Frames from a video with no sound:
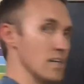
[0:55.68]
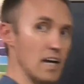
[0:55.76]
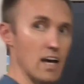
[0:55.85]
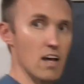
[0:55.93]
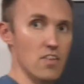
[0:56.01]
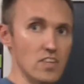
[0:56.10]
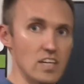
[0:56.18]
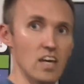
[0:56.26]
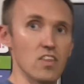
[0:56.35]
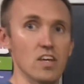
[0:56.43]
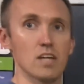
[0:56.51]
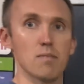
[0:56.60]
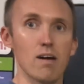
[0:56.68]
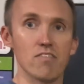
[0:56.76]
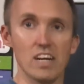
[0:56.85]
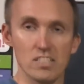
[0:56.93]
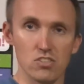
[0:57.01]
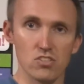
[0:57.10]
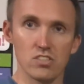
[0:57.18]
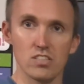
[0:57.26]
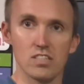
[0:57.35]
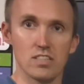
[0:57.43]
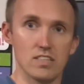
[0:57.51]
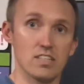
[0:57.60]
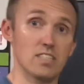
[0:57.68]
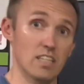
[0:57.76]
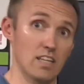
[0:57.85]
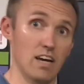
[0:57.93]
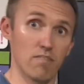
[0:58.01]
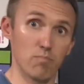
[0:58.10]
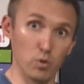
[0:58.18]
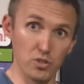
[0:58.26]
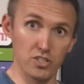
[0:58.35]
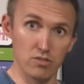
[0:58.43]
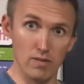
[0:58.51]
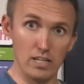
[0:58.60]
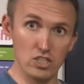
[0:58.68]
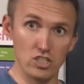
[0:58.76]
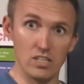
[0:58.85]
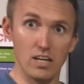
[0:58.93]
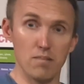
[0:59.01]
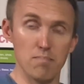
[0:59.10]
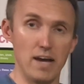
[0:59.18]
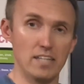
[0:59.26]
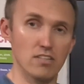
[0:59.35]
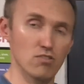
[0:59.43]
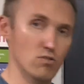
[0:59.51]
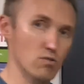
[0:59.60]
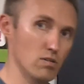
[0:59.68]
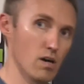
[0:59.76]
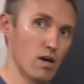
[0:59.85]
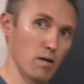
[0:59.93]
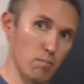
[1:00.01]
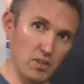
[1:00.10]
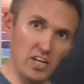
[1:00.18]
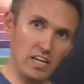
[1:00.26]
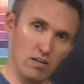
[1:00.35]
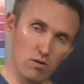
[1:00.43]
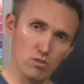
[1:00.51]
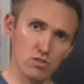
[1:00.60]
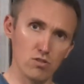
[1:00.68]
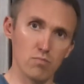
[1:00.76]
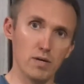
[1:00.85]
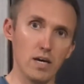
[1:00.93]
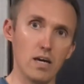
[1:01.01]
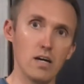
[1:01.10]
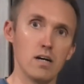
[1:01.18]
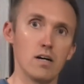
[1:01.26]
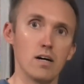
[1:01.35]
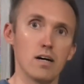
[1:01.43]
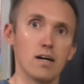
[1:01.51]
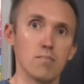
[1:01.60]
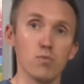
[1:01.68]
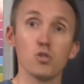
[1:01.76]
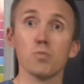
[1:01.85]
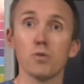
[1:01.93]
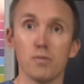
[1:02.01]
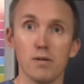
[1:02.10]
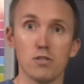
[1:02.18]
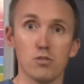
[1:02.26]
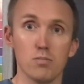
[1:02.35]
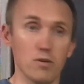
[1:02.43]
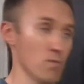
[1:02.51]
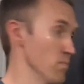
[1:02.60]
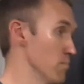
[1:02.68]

And the key thing about vectors is that they have both a direction and a magnitude, but they can also be multidimensional,